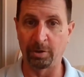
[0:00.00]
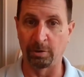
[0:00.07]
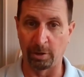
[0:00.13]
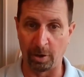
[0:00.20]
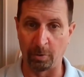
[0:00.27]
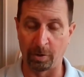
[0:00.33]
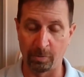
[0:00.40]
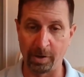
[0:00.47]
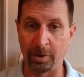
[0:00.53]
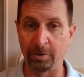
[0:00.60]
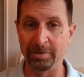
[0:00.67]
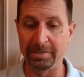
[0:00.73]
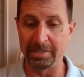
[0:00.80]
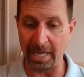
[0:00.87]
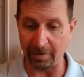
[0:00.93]
or lower
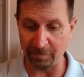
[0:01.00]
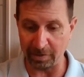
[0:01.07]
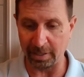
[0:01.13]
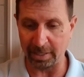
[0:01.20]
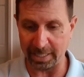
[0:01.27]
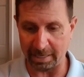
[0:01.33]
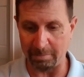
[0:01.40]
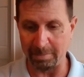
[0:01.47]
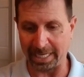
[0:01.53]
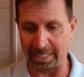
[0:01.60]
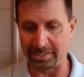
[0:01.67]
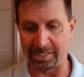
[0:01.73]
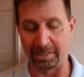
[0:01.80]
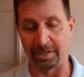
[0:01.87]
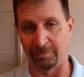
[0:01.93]
road definitely
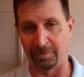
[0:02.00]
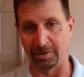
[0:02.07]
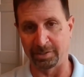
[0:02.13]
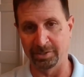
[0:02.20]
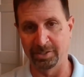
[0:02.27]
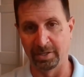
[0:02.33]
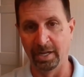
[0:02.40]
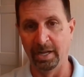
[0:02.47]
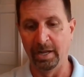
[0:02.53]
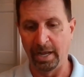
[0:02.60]
makes a difference.